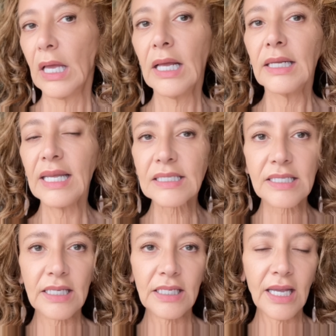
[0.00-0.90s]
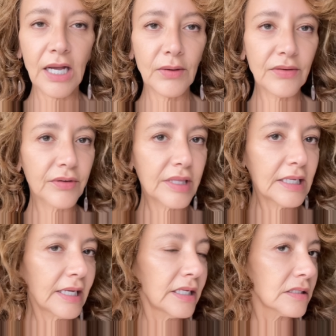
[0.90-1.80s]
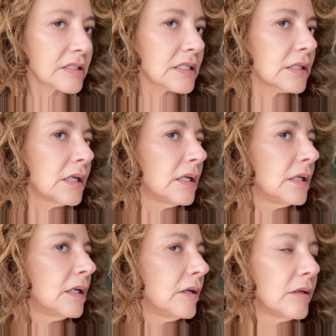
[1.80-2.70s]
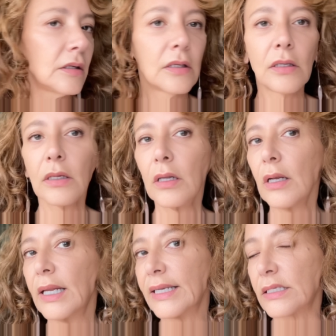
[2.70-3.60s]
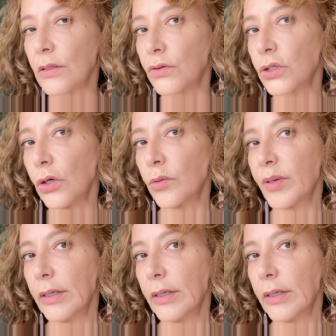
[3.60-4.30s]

Let's see how everything else lays on top.